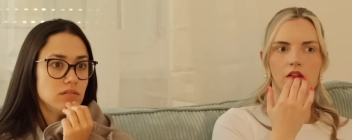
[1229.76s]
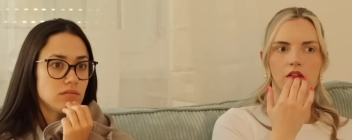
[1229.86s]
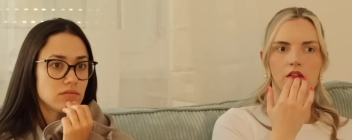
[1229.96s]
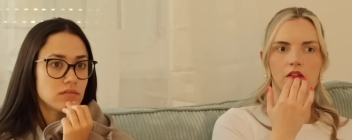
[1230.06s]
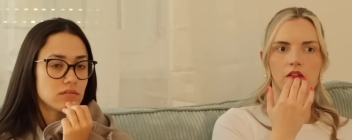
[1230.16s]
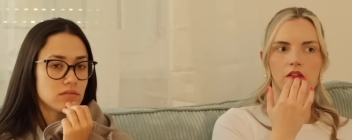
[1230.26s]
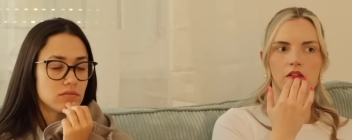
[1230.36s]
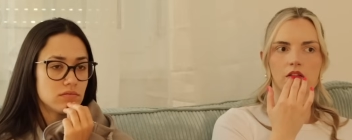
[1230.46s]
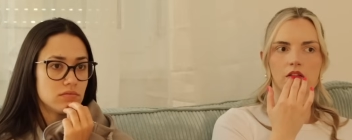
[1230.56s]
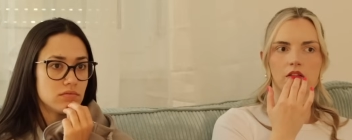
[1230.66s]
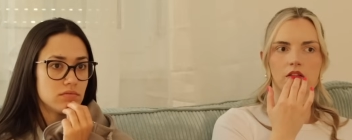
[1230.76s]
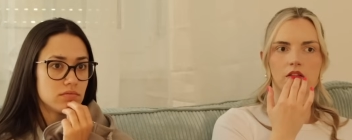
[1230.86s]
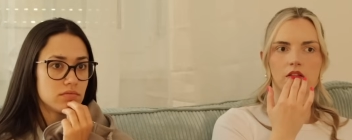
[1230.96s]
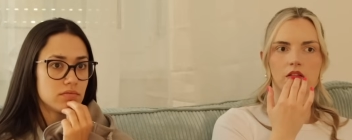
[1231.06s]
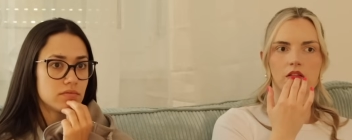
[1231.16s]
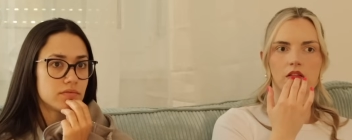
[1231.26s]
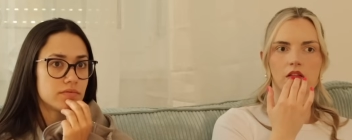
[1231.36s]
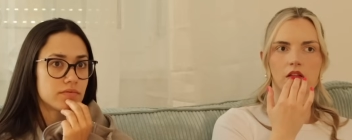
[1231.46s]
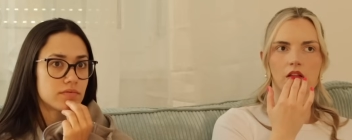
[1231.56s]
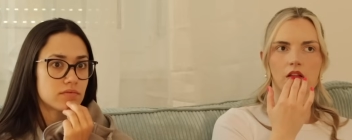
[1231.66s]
Nothing is said.